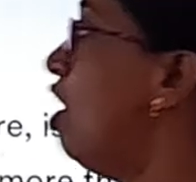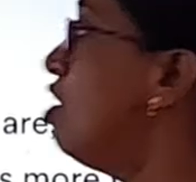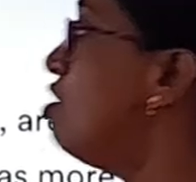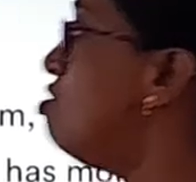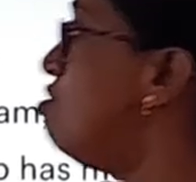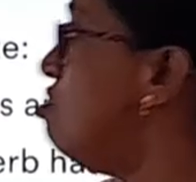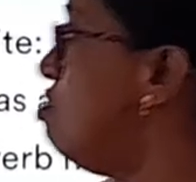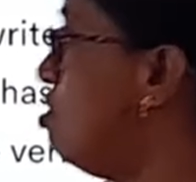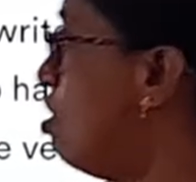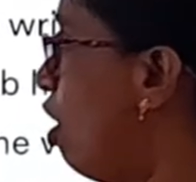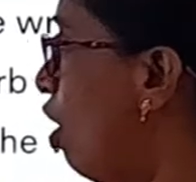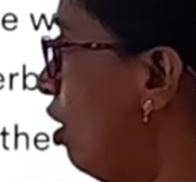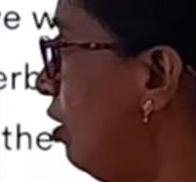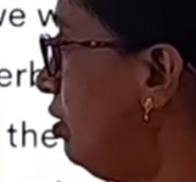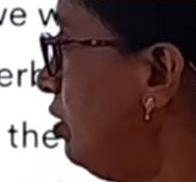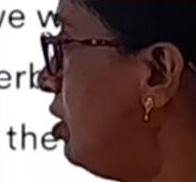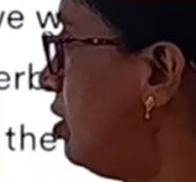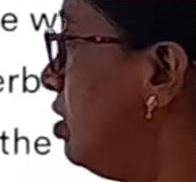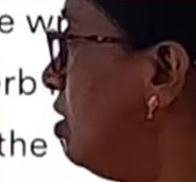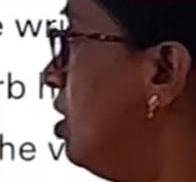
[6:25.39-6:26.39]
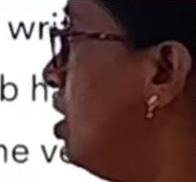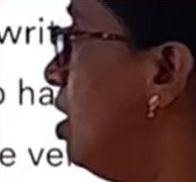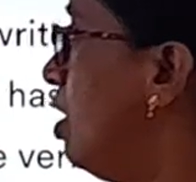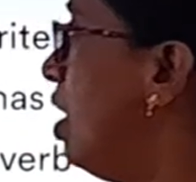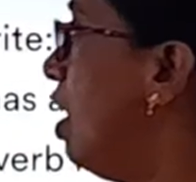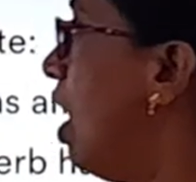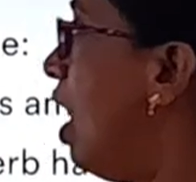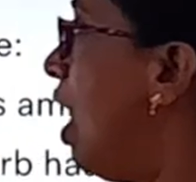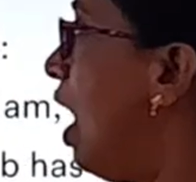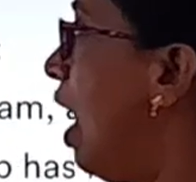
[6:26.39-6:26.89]
not
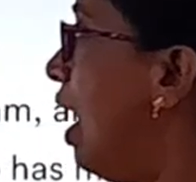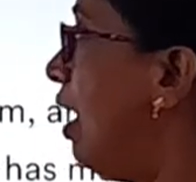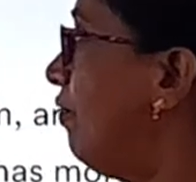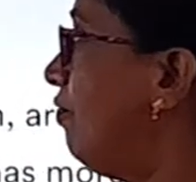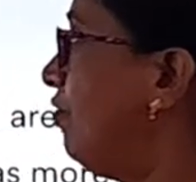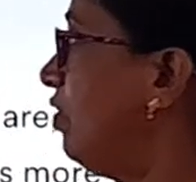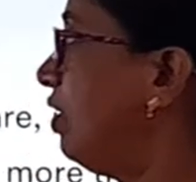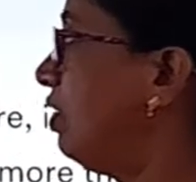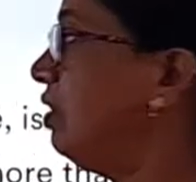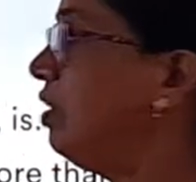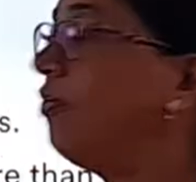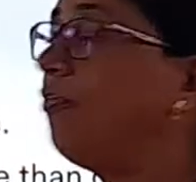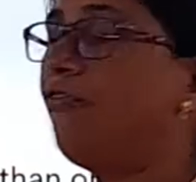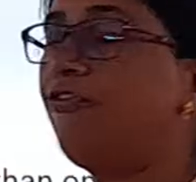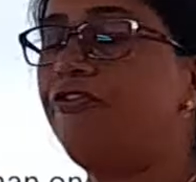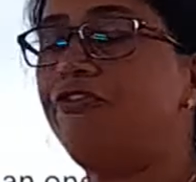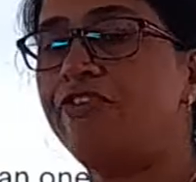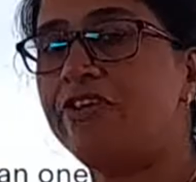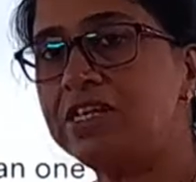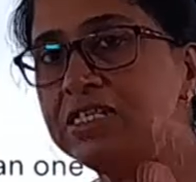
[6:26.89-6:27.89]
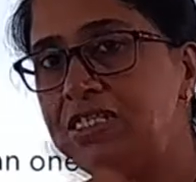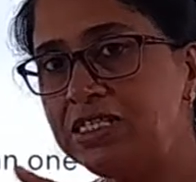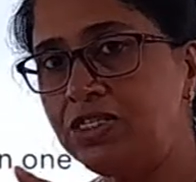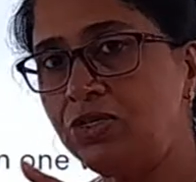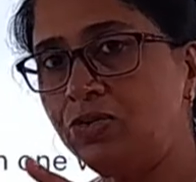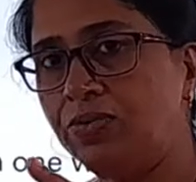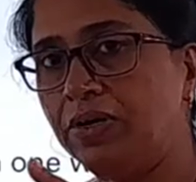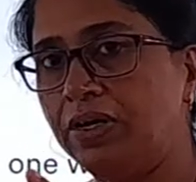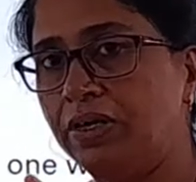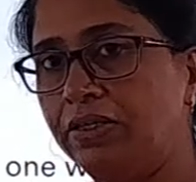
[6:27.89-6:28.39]
after the first
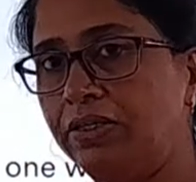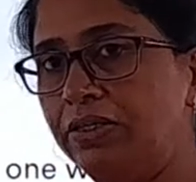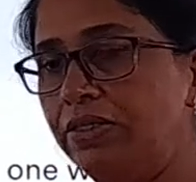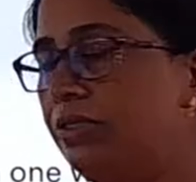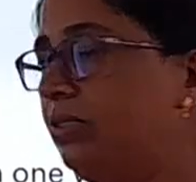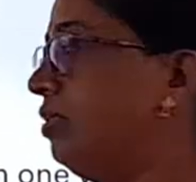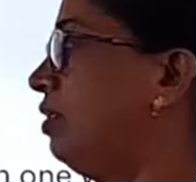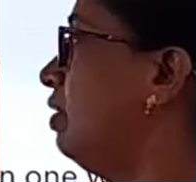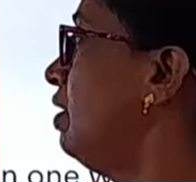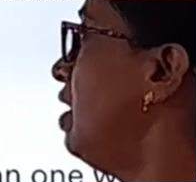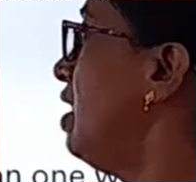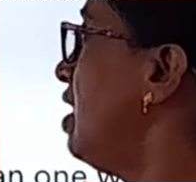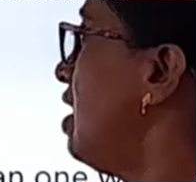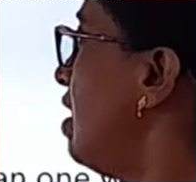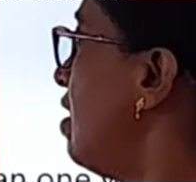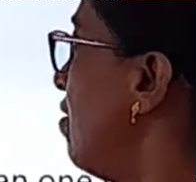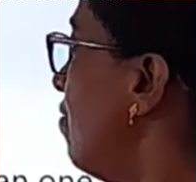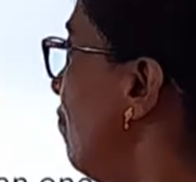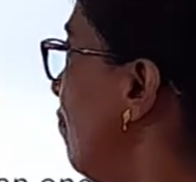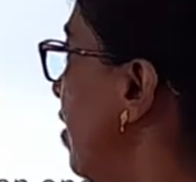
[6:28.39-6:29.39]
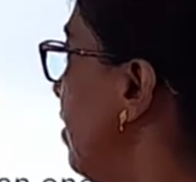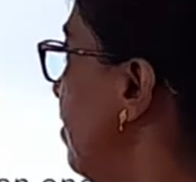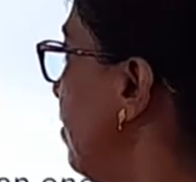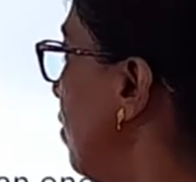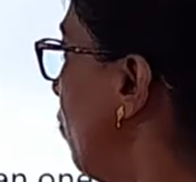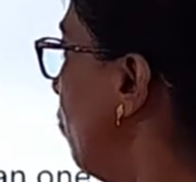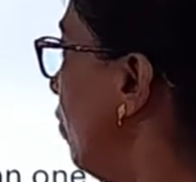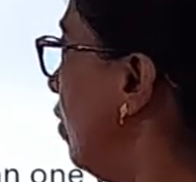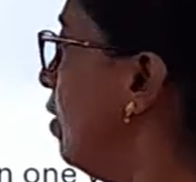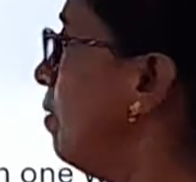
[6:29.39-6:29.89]
word when the
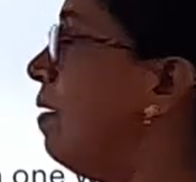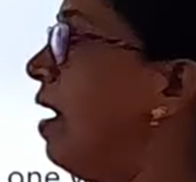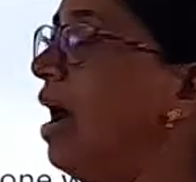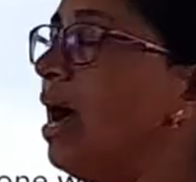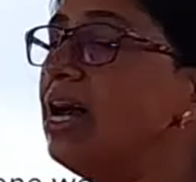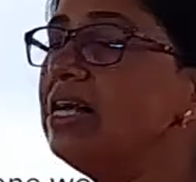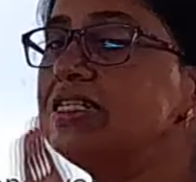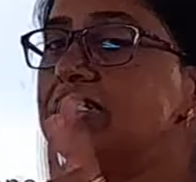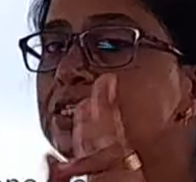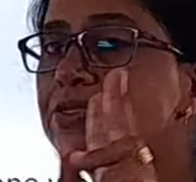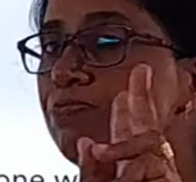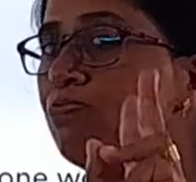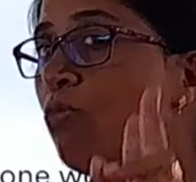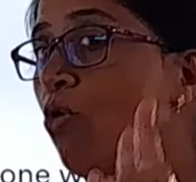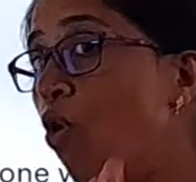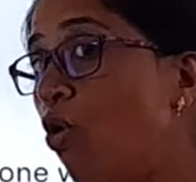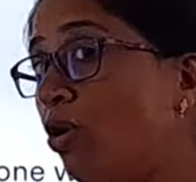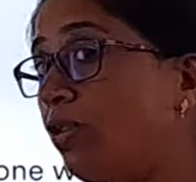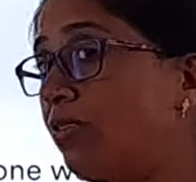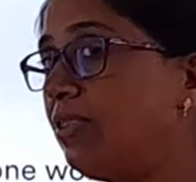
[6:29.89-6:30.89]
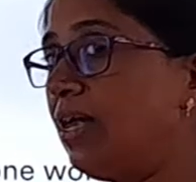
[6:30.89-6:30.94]
verb has more